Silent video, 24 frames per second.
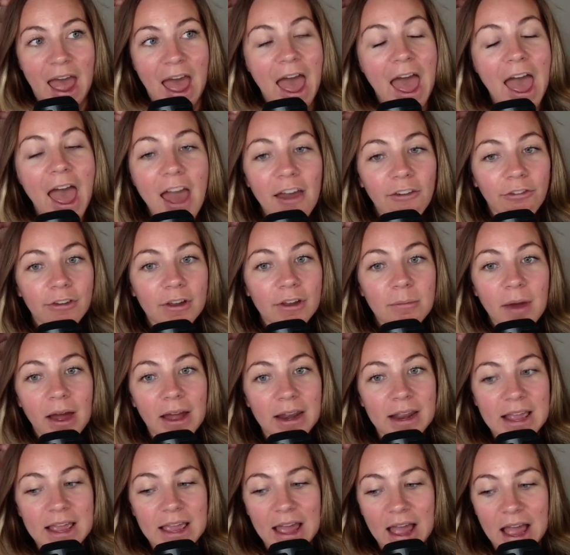
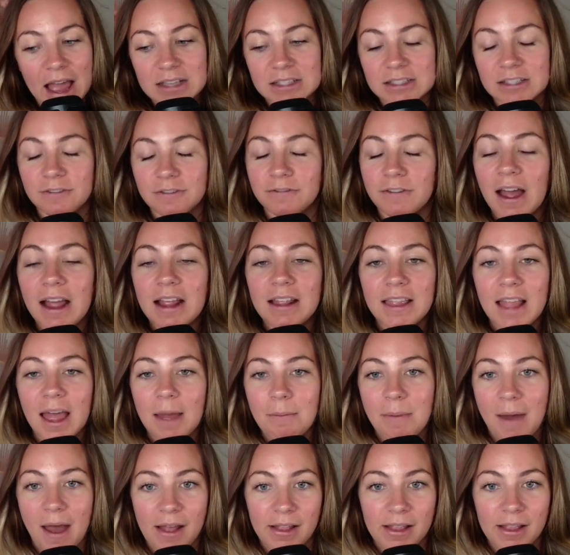Everybody has to find that
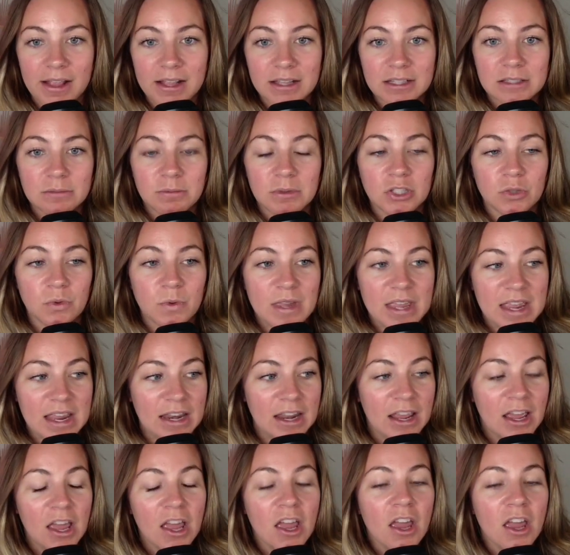balance between